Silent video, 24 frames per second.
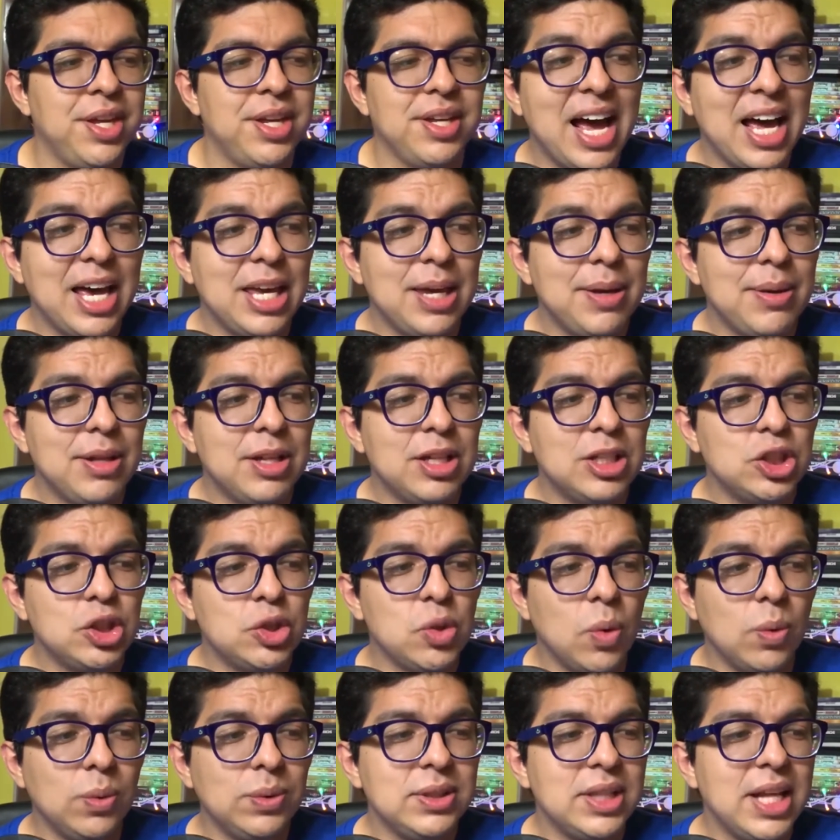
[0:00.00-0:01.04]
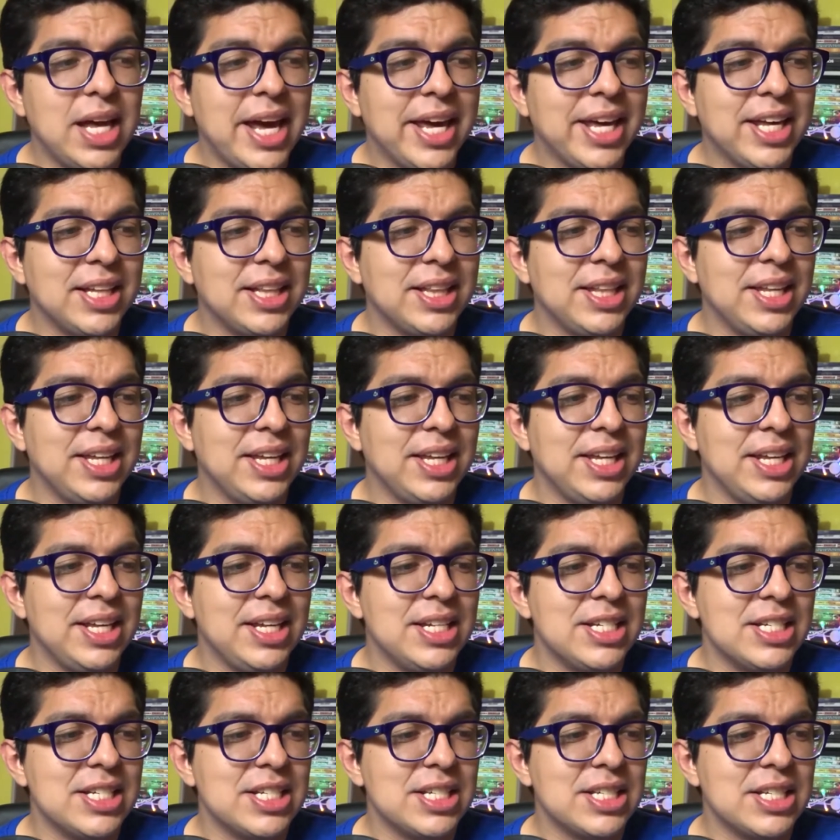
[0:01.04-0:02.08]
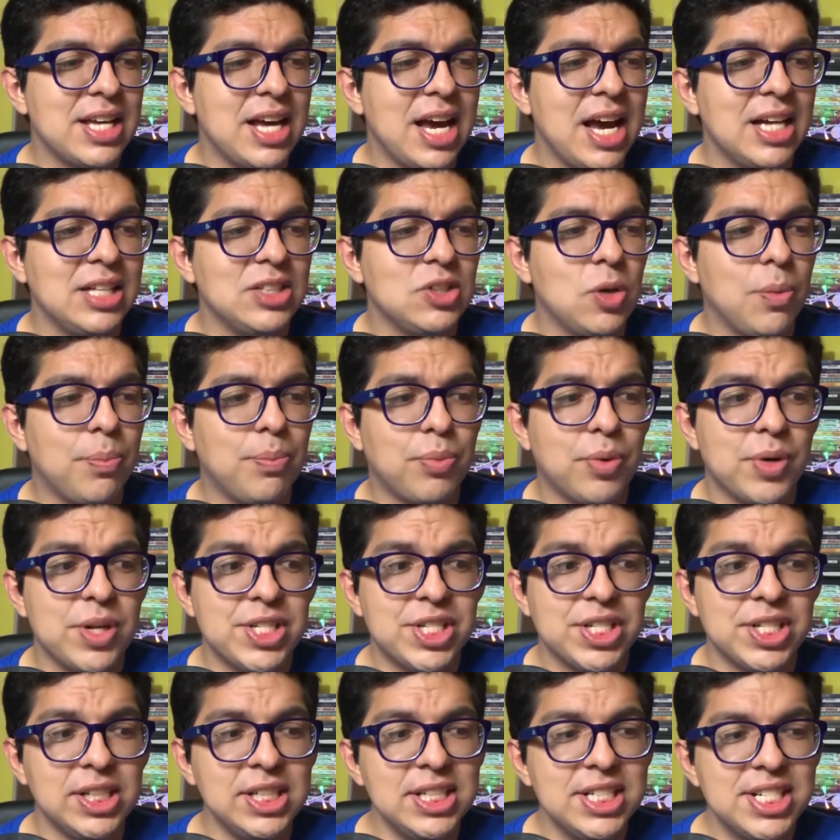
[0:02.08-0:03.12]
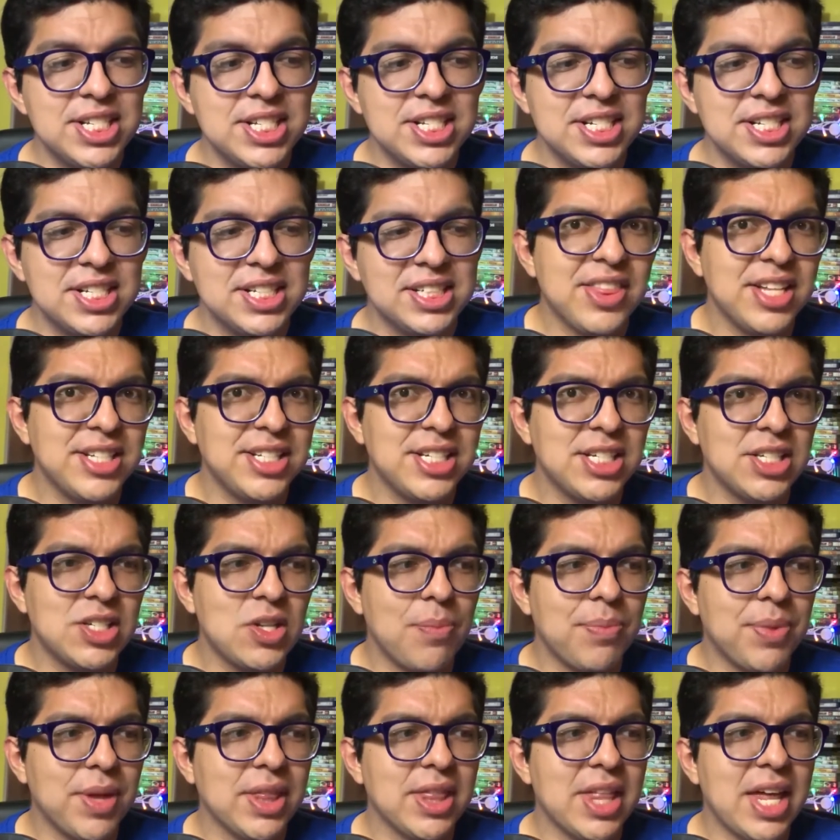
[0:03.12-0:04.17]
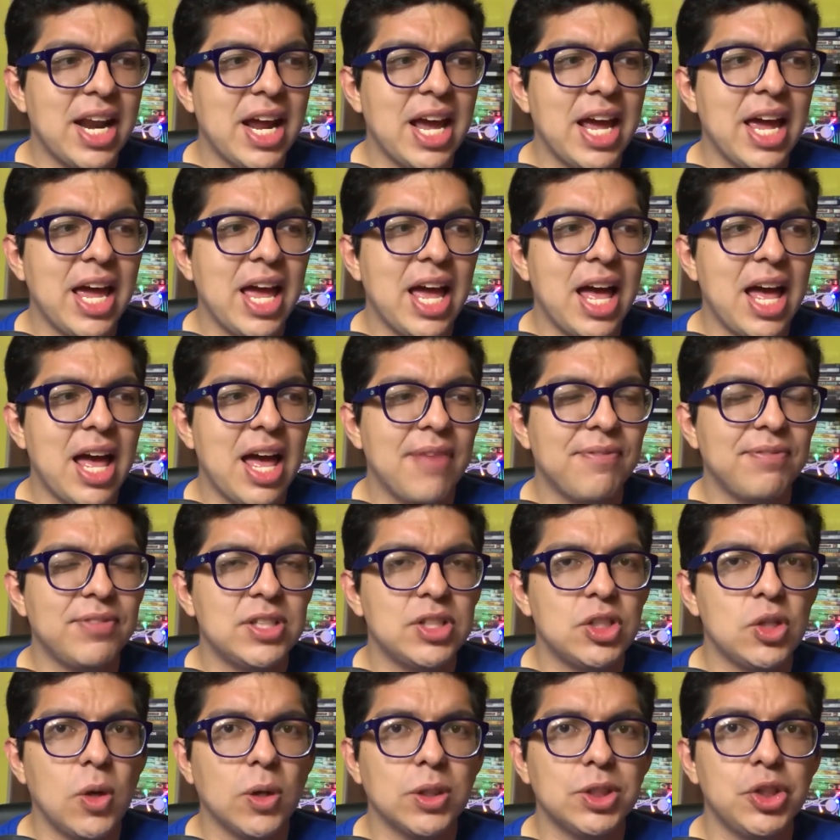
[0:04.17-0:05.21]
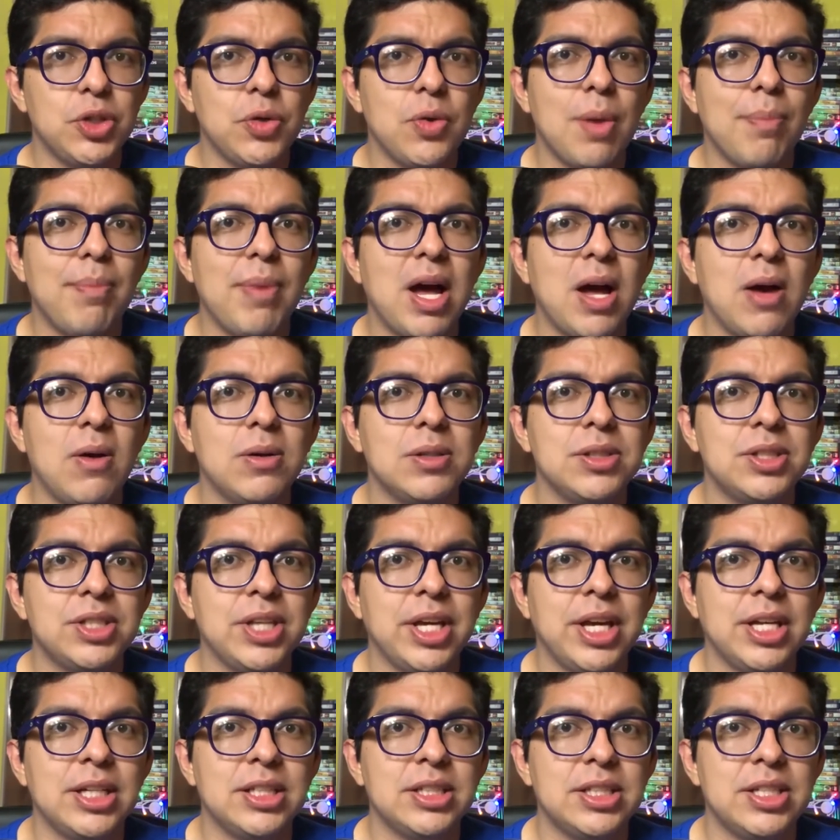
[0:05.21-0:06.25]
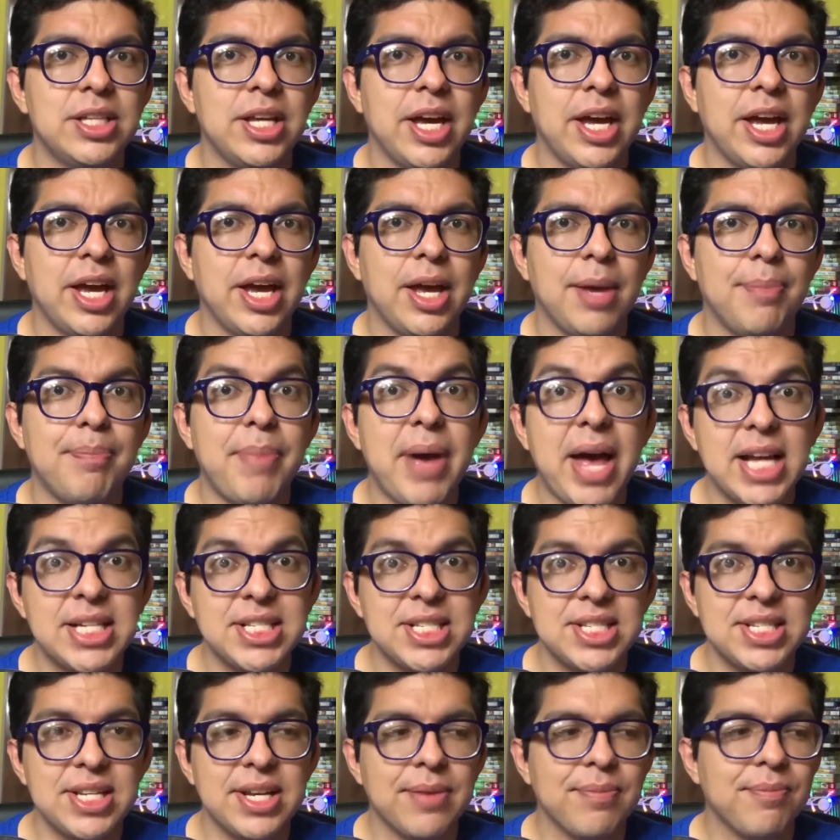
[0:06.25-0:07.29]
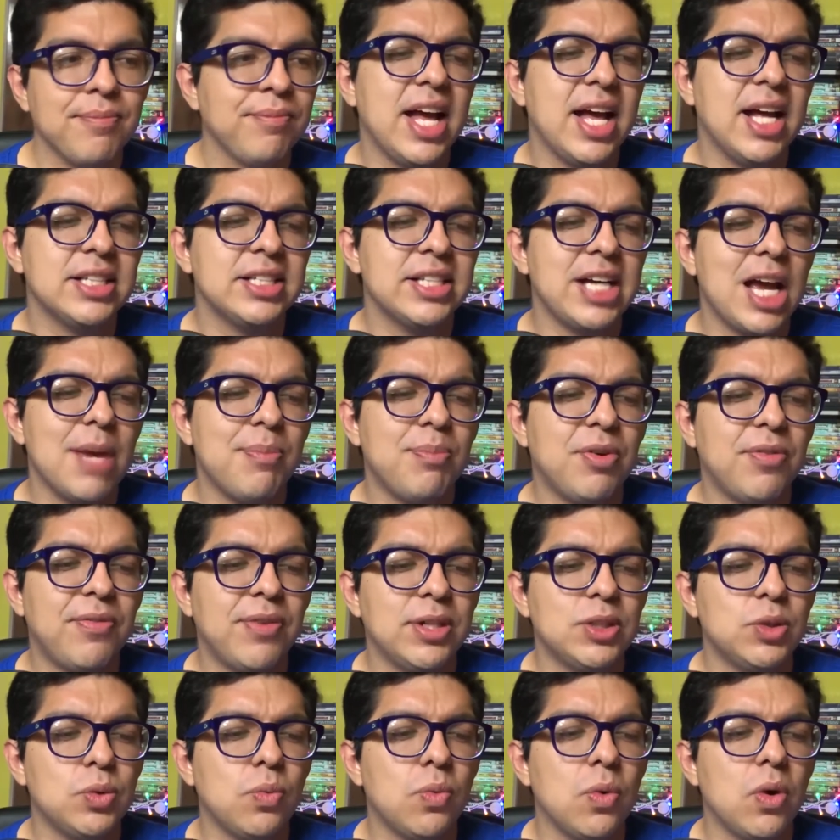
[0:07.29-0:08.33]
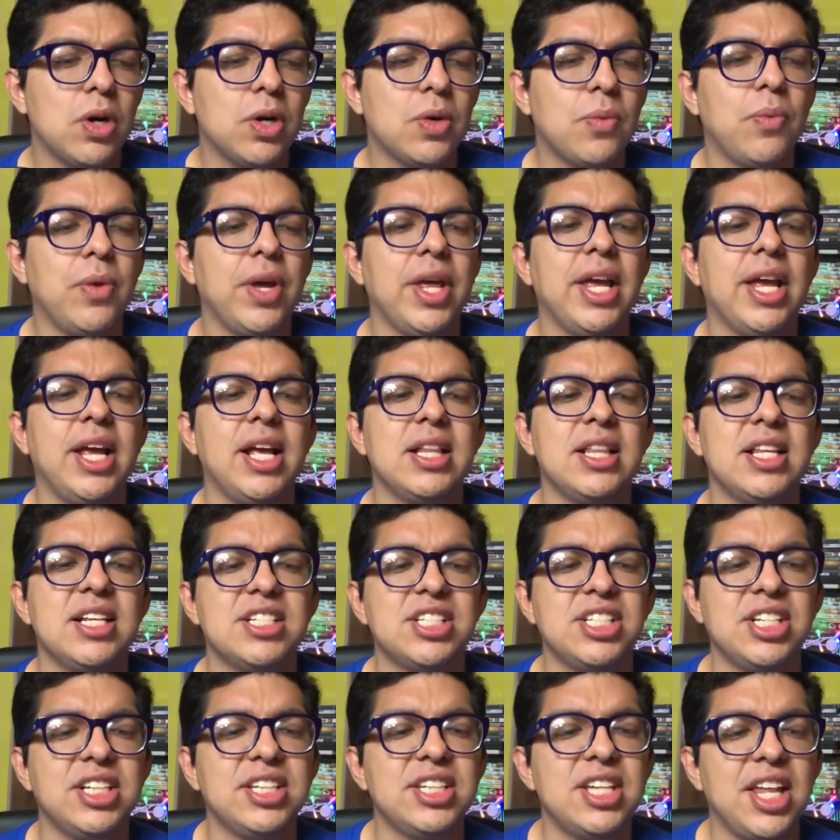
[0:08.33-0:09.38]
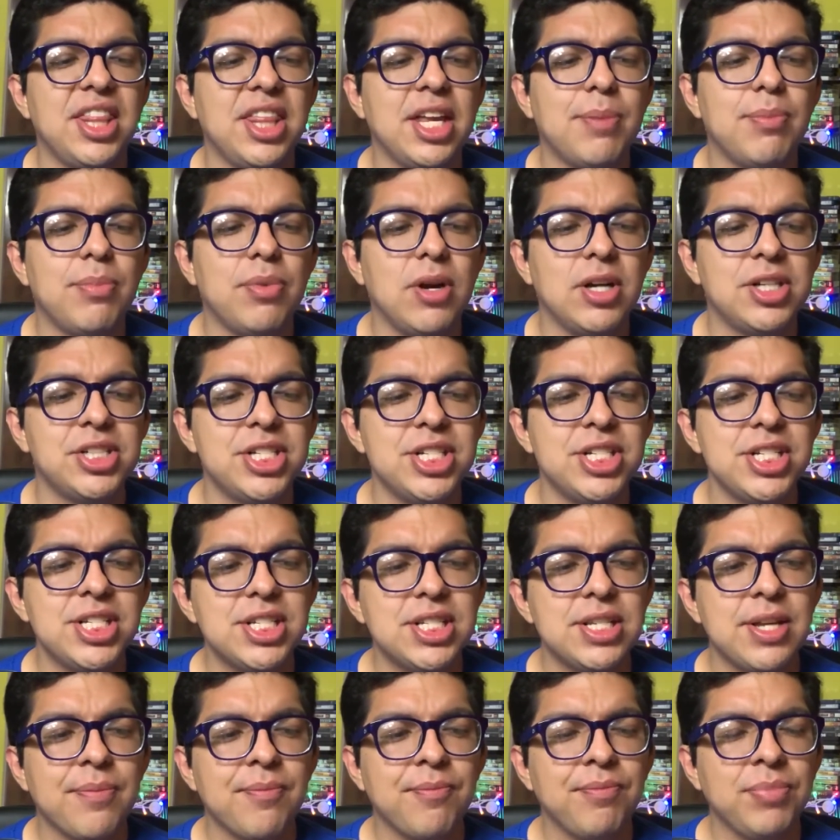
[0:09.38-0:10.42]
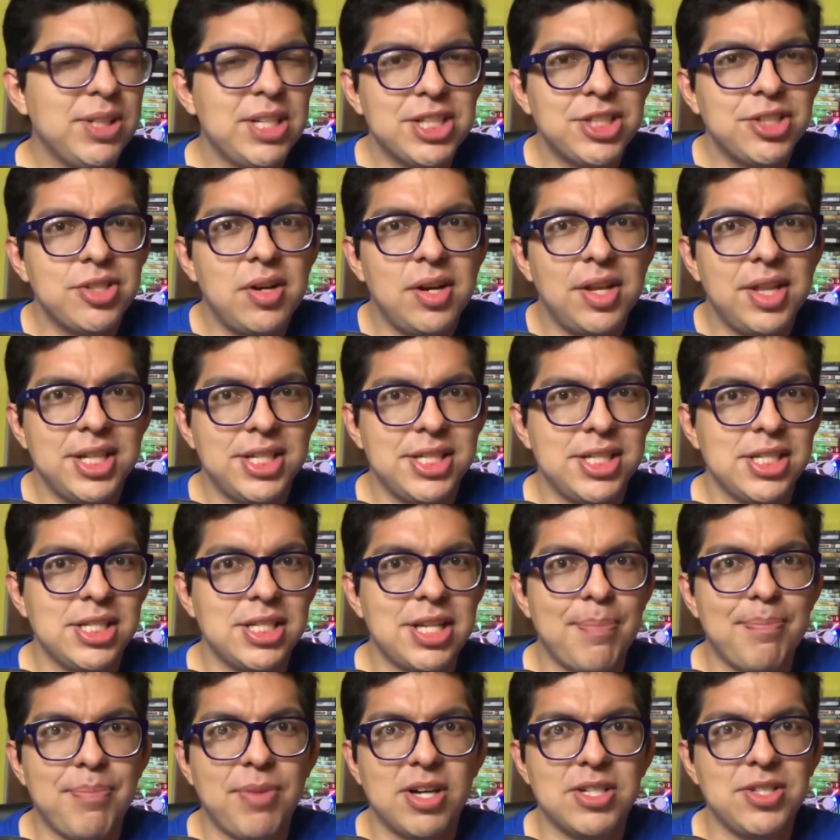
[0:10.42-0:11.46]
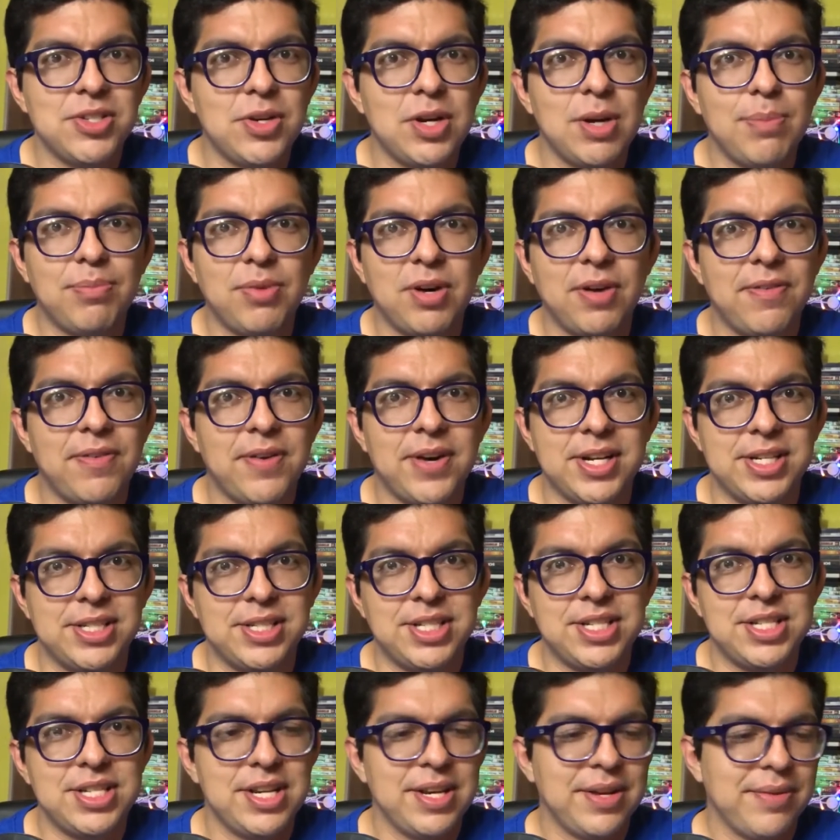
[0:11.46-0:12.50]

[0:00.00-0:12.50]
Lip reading: I don't like this kind of bristles, and this is something that I have talked to you about in the past, that I prefer to work with synthetic brushes, but actually this is a personal preference.